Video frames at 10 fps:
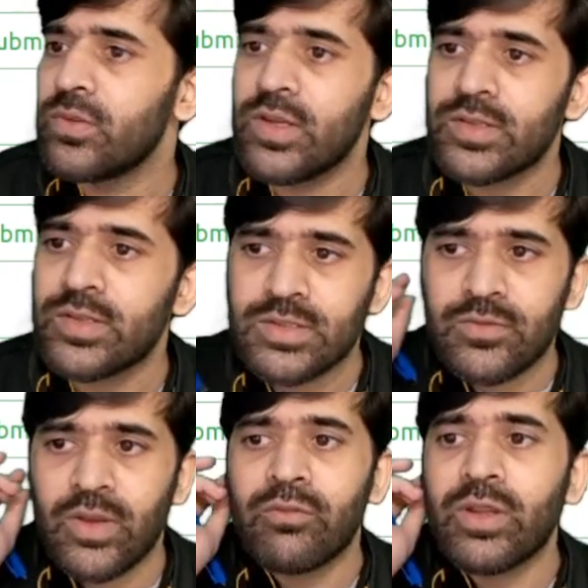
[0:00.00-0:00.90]
Yes,
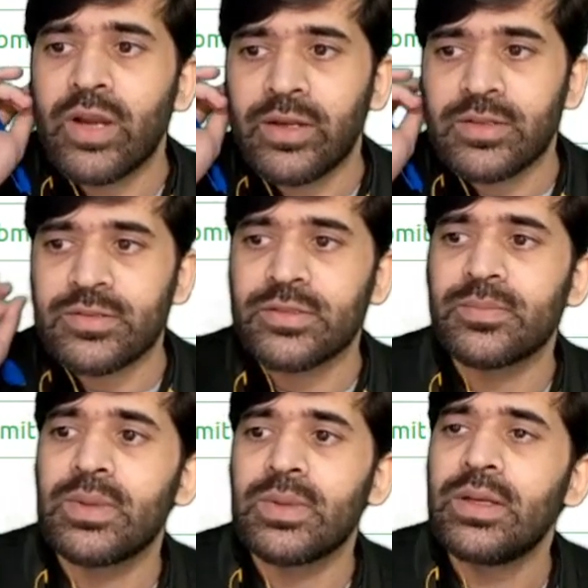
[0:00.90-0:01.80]
we have the right answer.
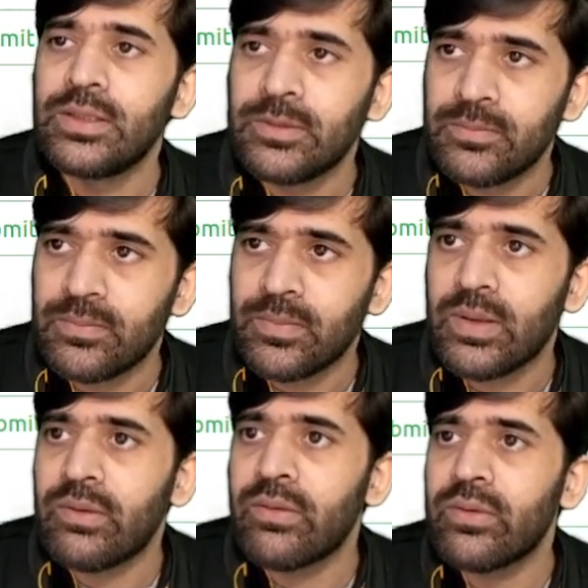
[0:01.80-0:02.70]

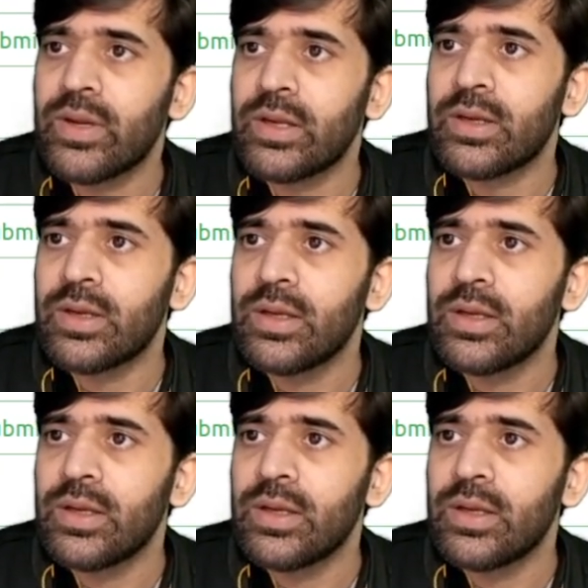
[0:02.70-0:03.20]
Great.